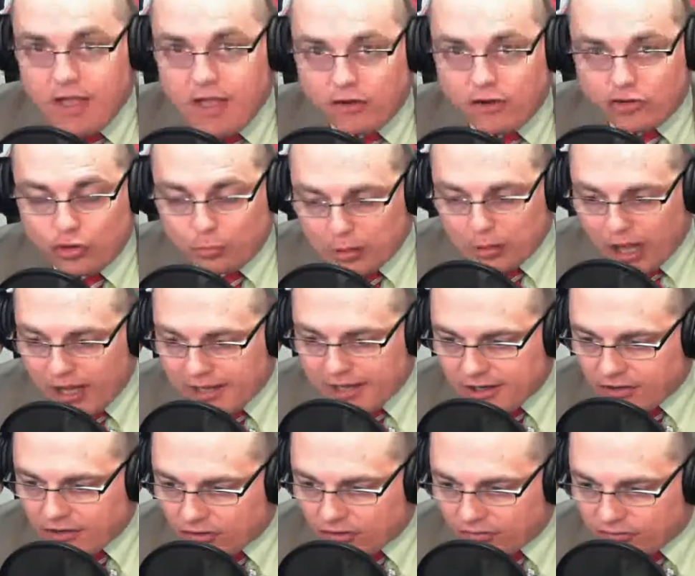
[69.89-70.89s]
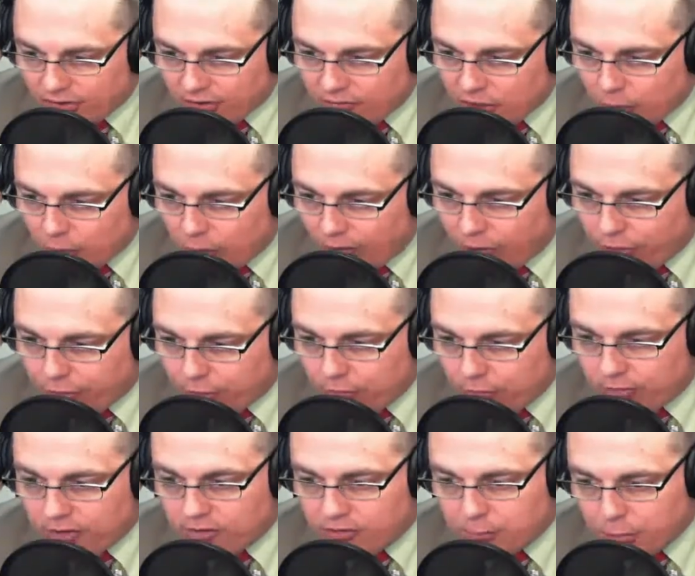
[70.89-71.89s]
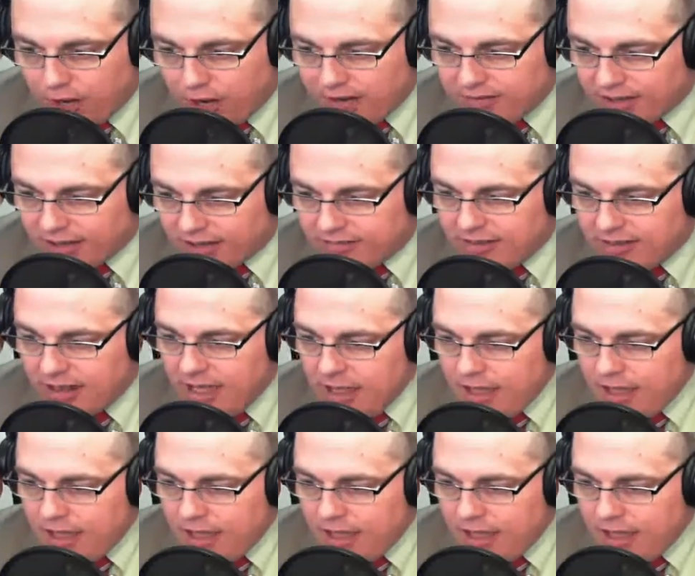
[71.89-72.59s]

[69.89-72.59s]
To block Initiative 71 through this process,